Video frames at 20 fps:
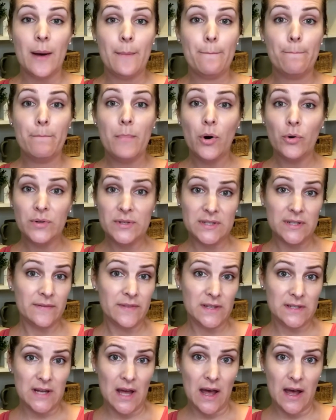Most
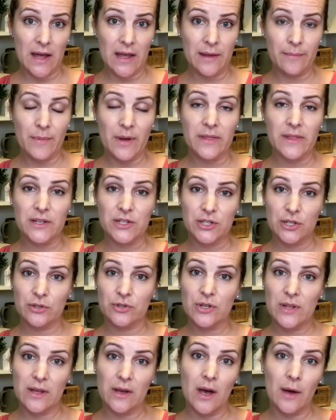of the time, the
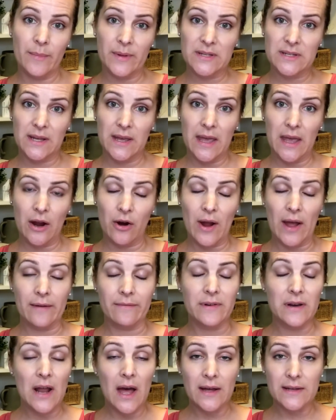children that come into care
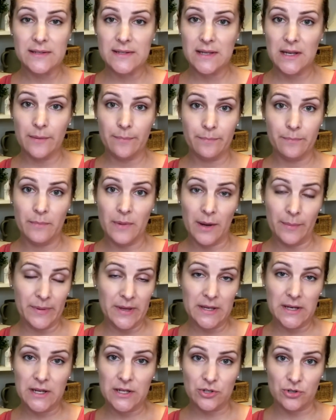have not seen a, a
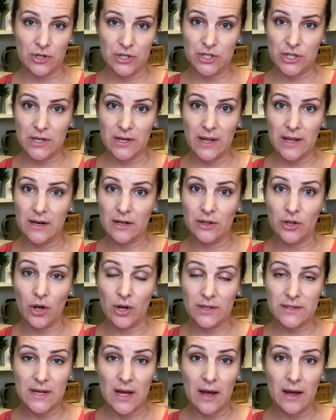pediatrician in a
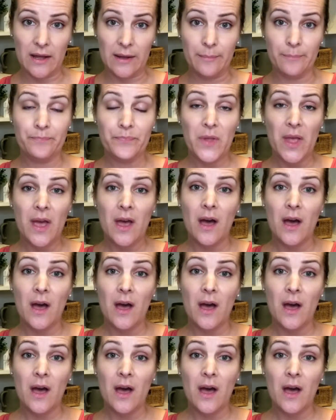long time,